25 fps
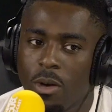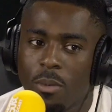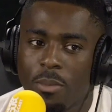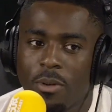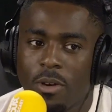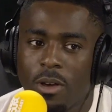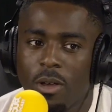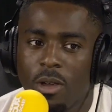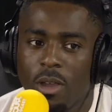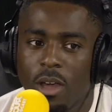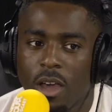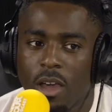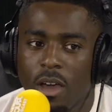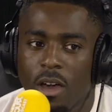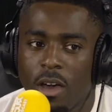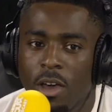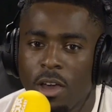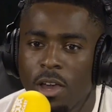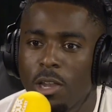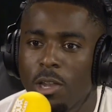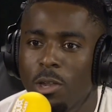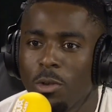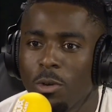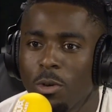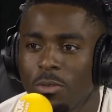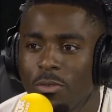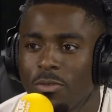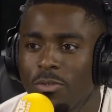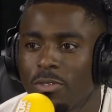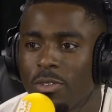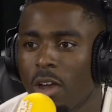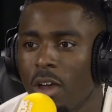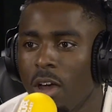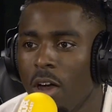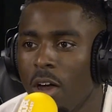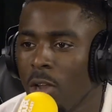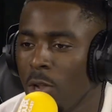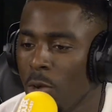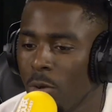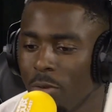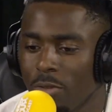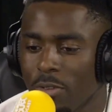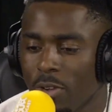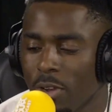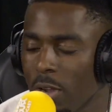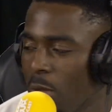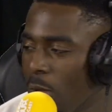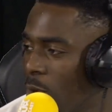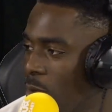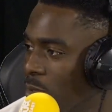Bro, like I love
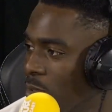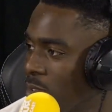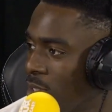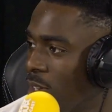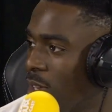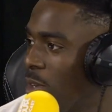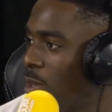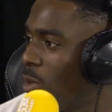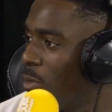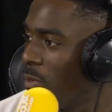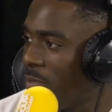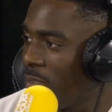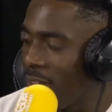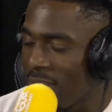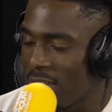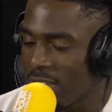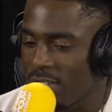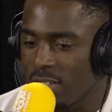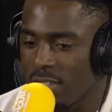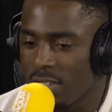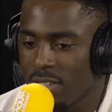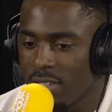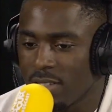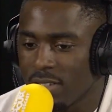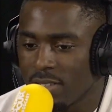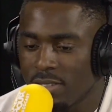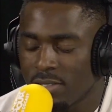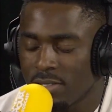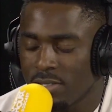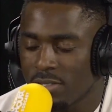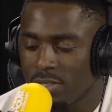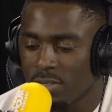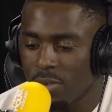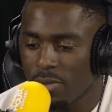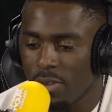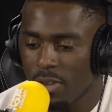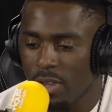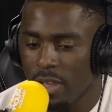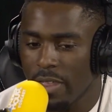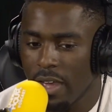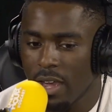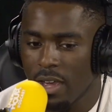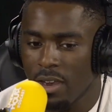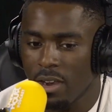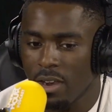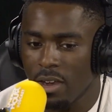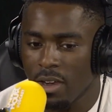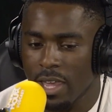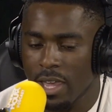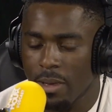clothes and I love fashion and stuff like that.
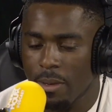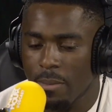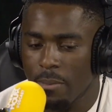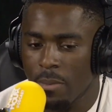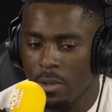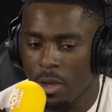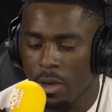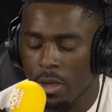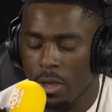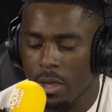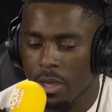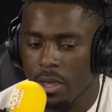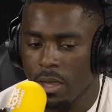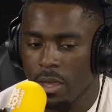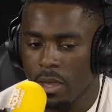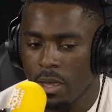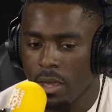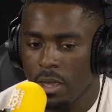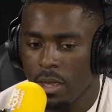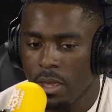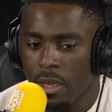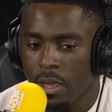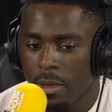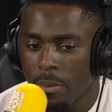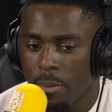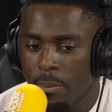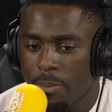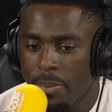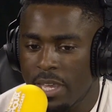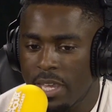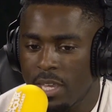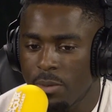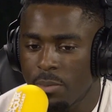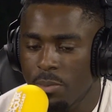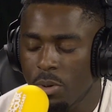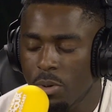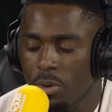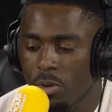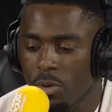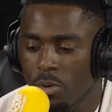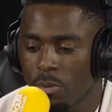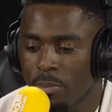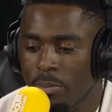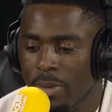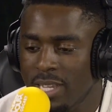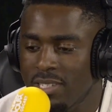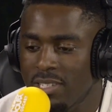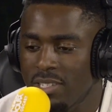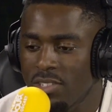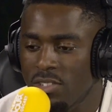And I get like people
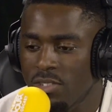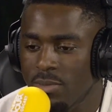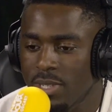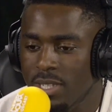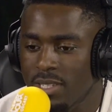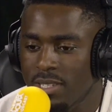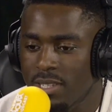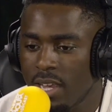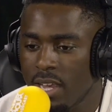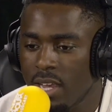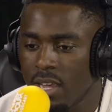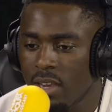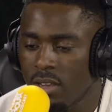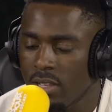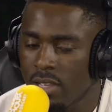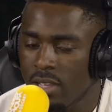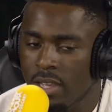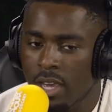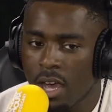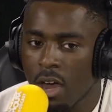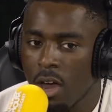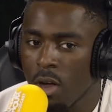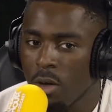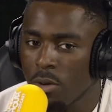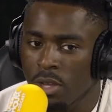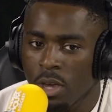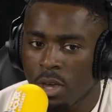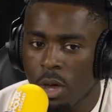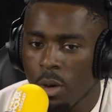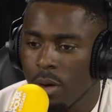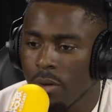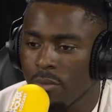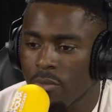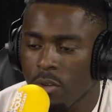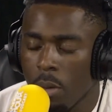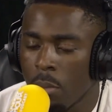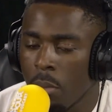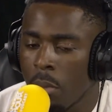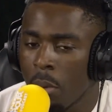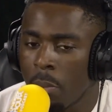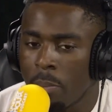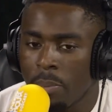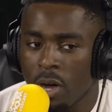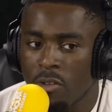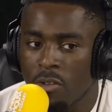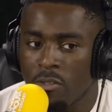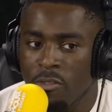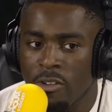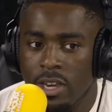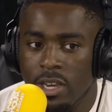messaging me saying, yo, I've got my
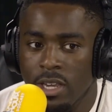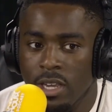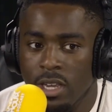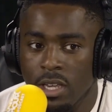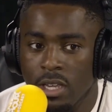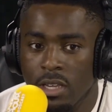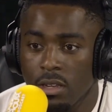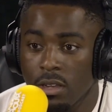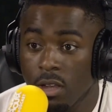bot ready.